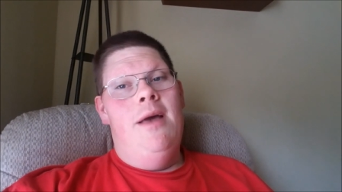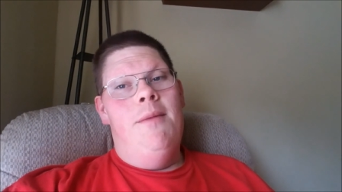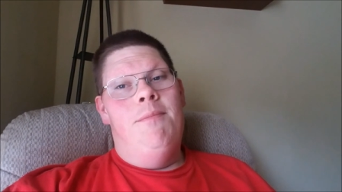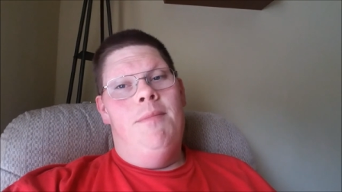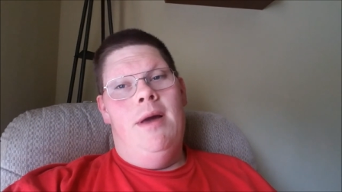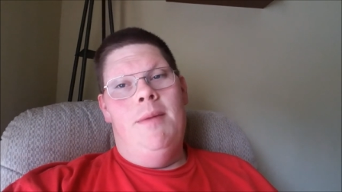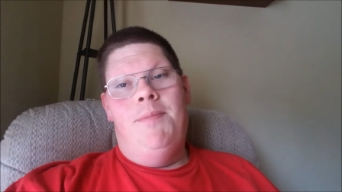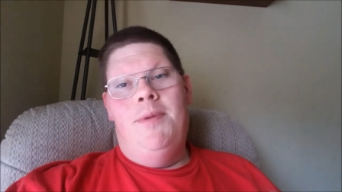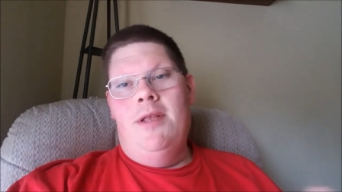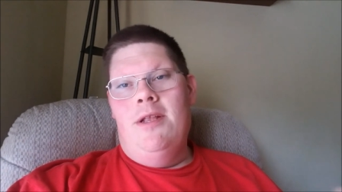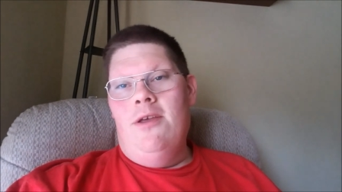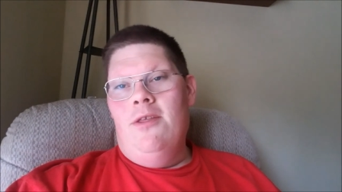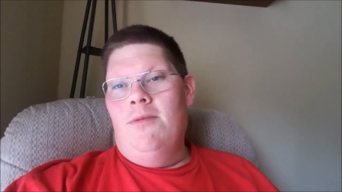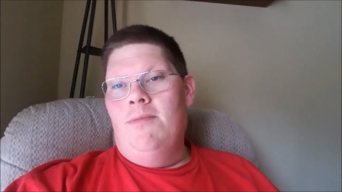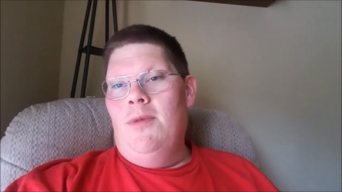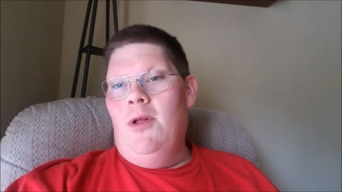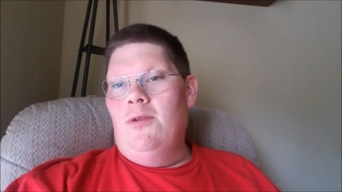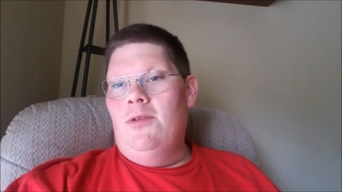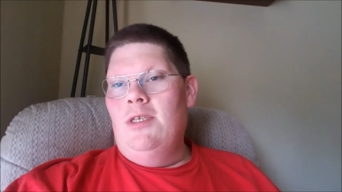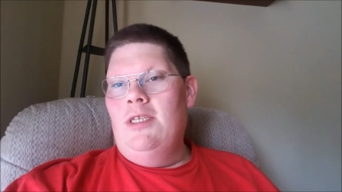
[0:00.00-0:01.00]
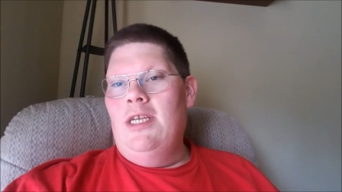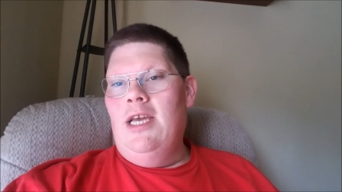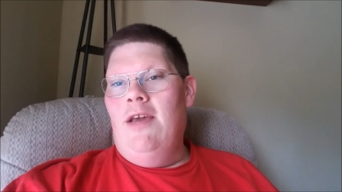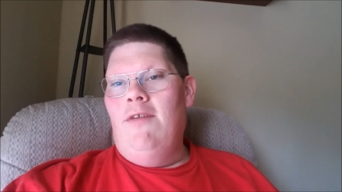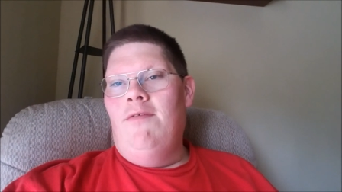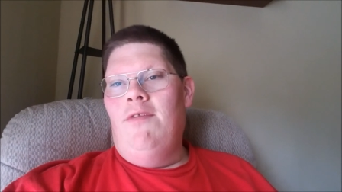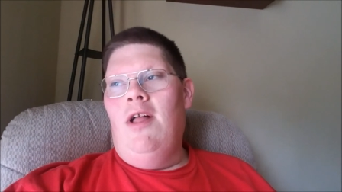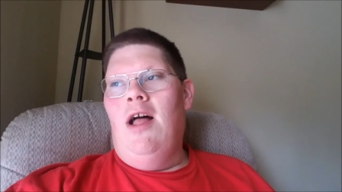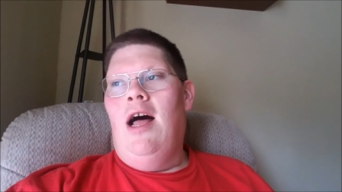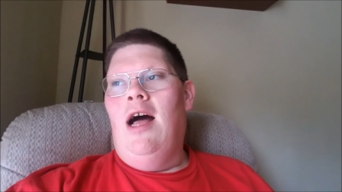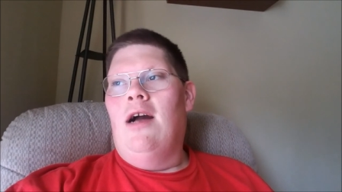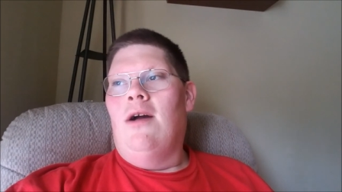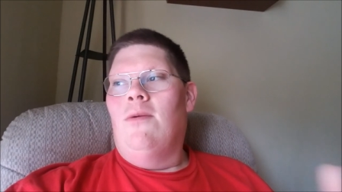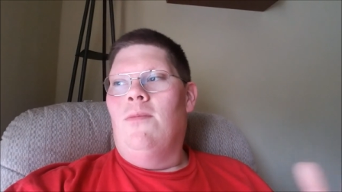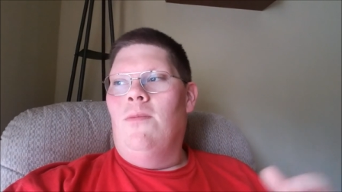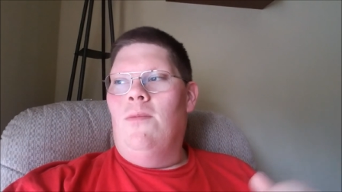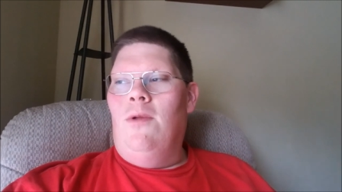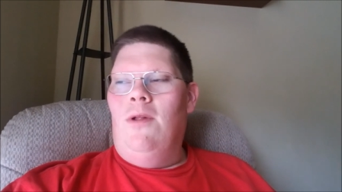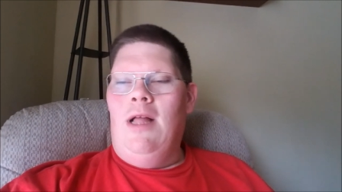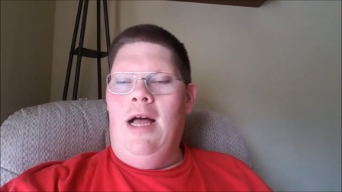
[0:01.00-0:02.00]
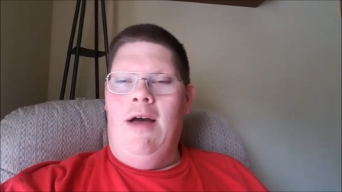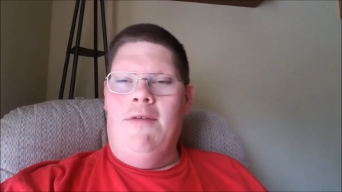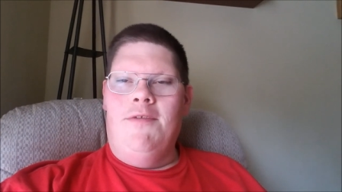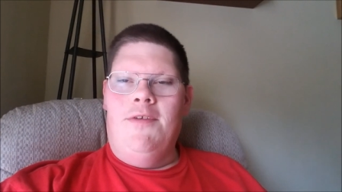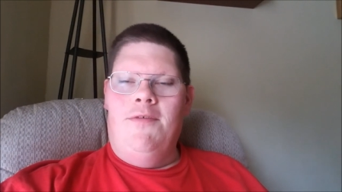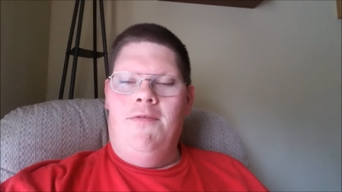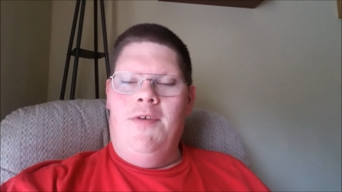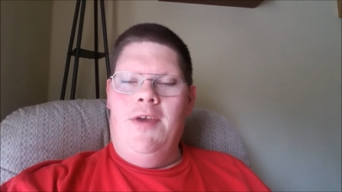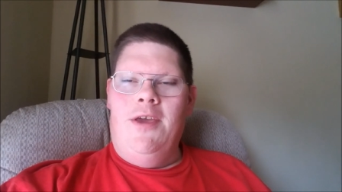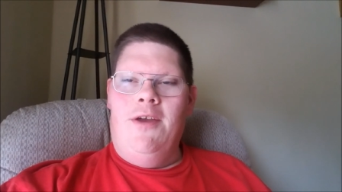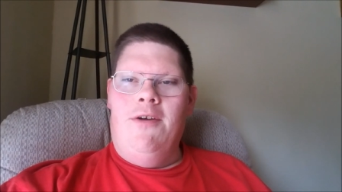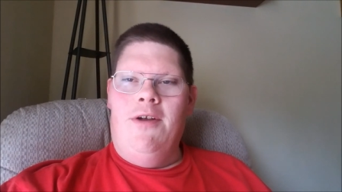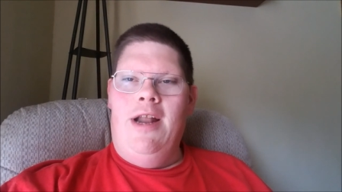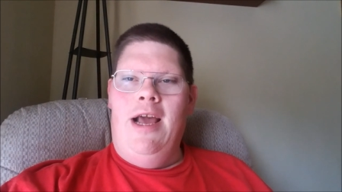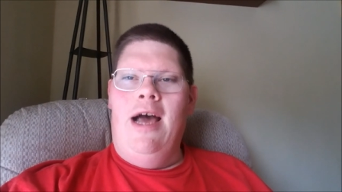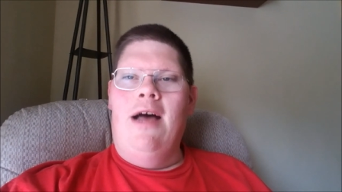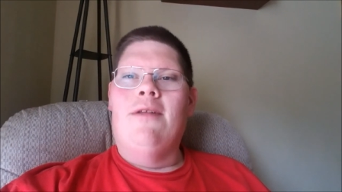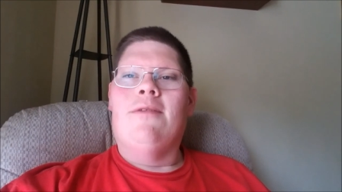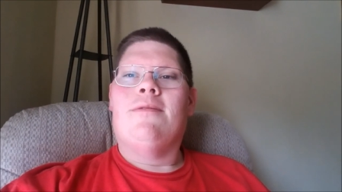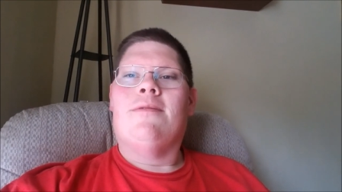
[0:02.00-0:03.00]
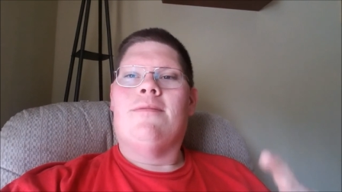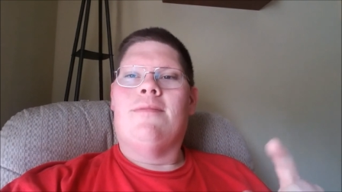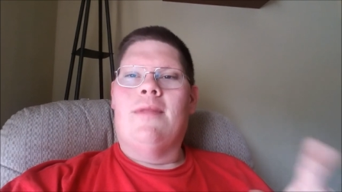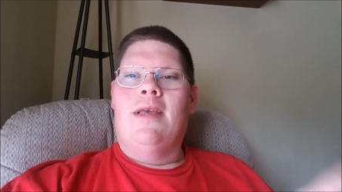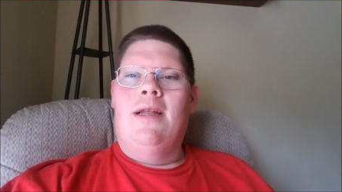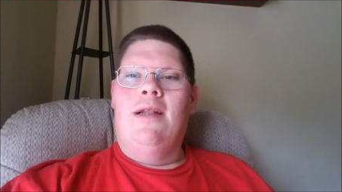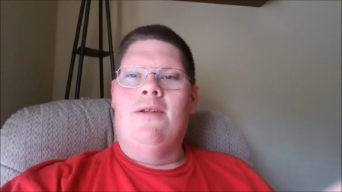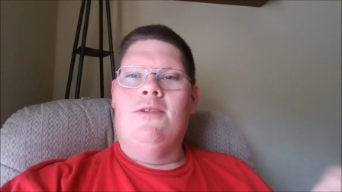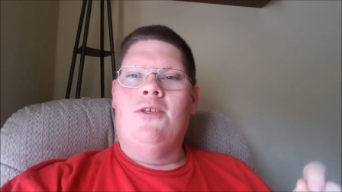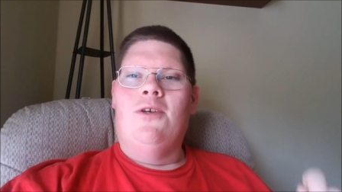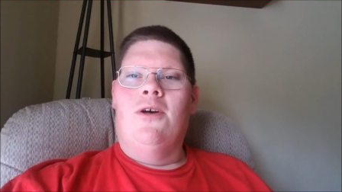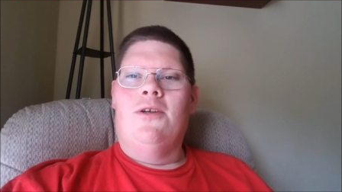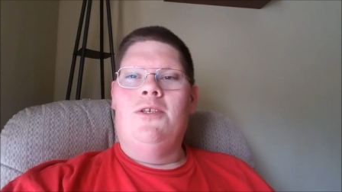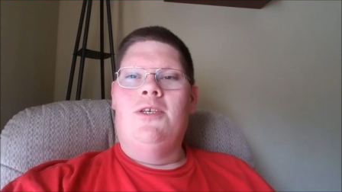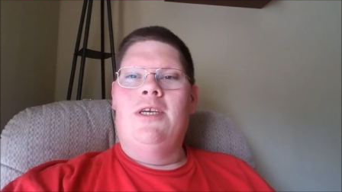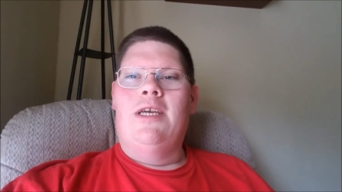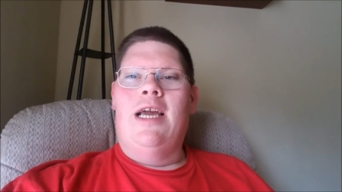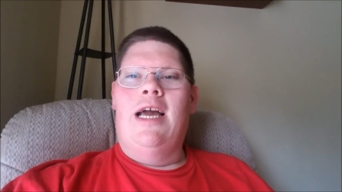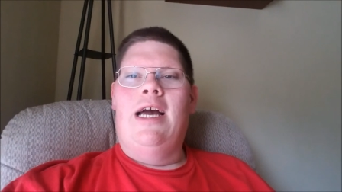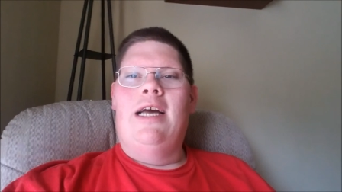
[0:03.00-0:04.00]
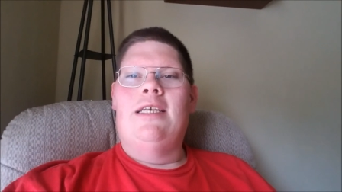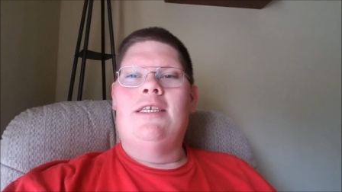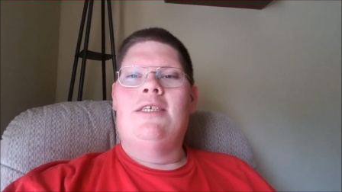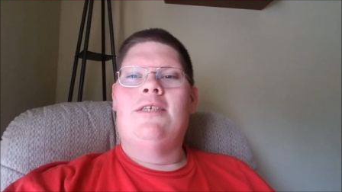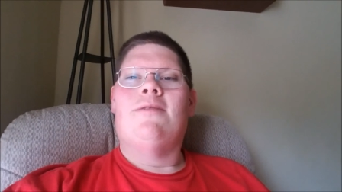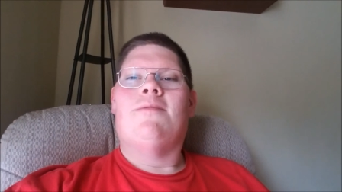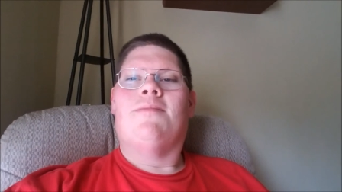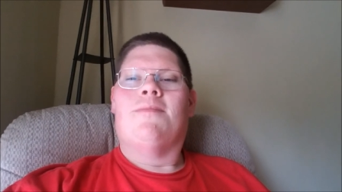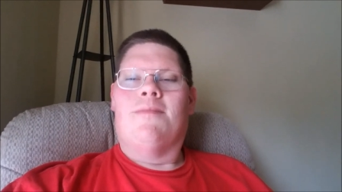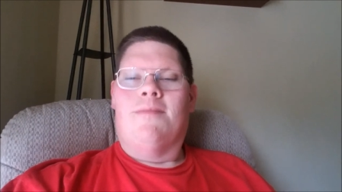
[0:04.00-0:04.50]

Might be another multi-day vlog. We'll have to figure it out. And I'll talk to you guys